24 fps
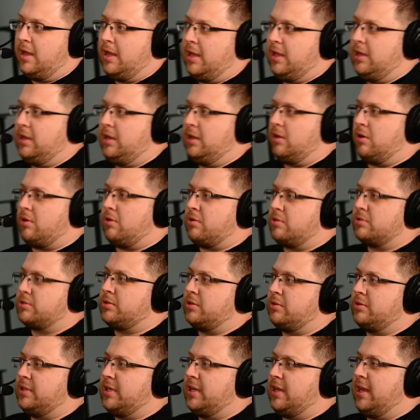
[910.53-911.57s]
He
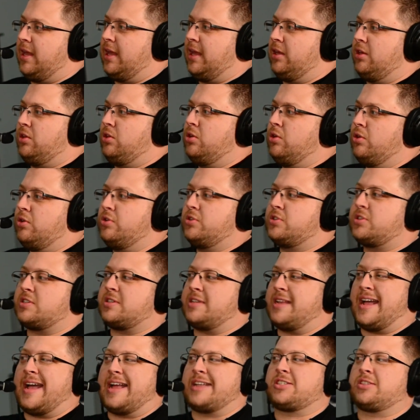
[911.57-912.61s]
also did a huge
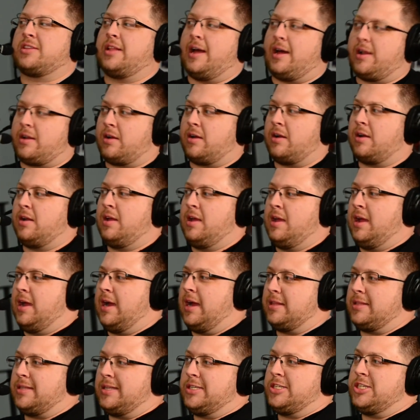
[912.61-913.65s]
snatch ladder
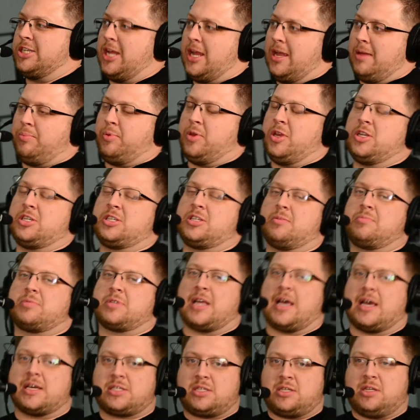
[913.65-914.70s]
at the championships
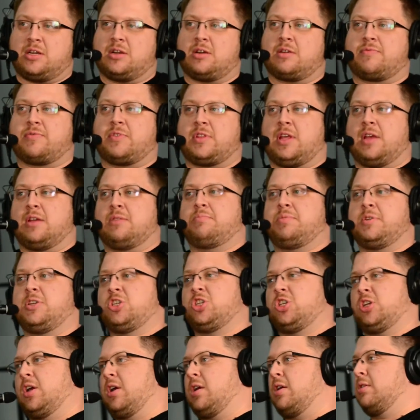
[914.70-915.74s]
last year for the
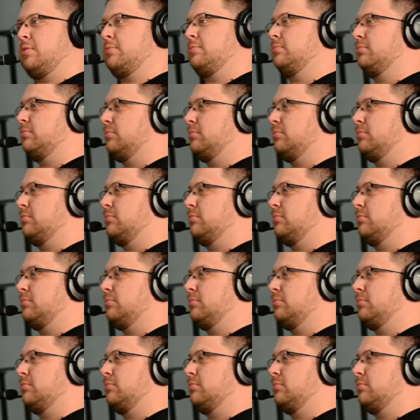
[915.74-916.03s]
NPGL,